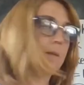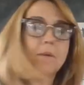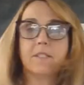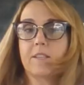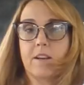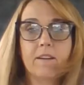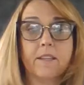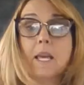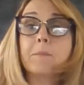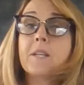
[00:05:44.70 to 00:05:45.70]
I miss you.
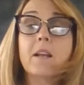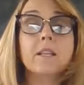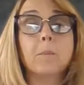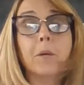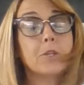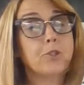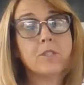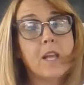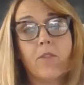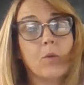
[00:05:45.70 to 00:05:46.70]
Keep sending the
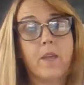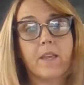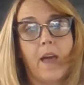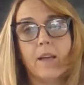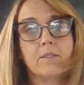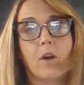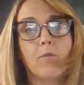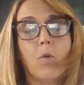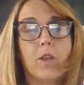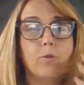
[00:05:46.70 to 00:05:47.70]
pictures on the weekends
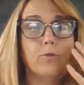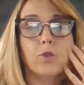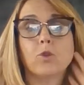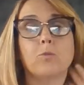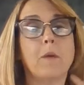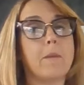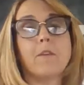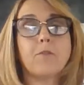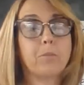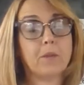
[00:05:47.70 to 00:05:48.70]
of what you do.
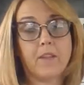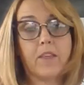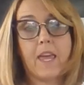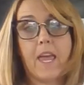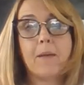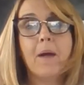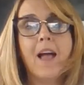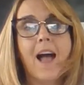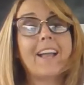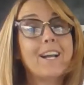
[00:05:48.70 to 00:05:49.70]
Maybe if you play the game.
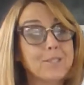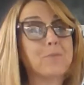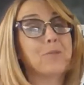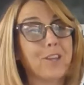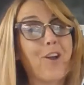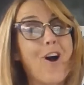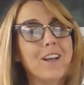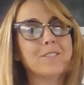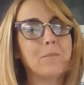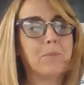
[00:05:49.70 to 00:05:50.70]
I got some really
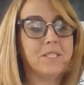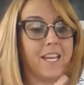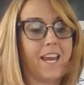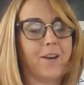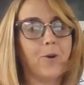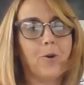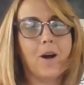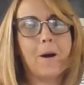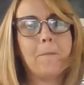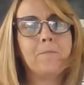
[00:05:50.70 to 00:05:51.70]
awesome
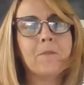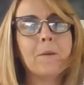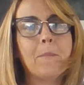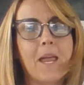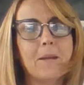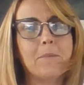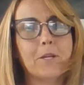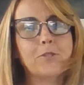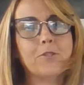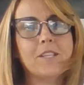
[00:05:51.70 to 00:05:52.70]
potato pant
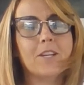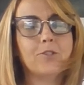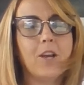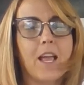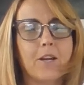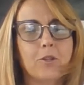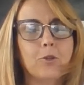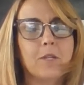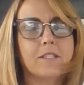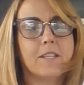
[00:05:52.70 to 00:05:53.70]
pictures yesterday. I
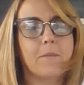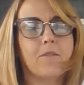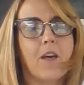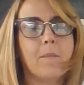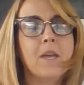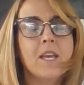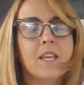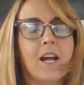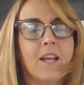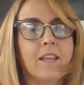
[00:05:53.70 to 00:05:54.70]
included some of them
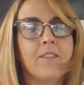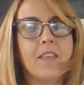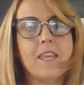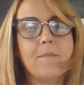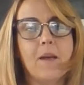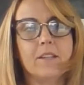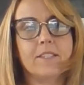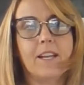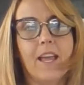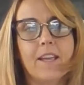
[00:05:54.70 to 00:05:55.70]
in the email
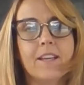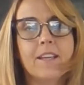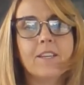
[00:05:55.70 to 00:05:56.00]
today.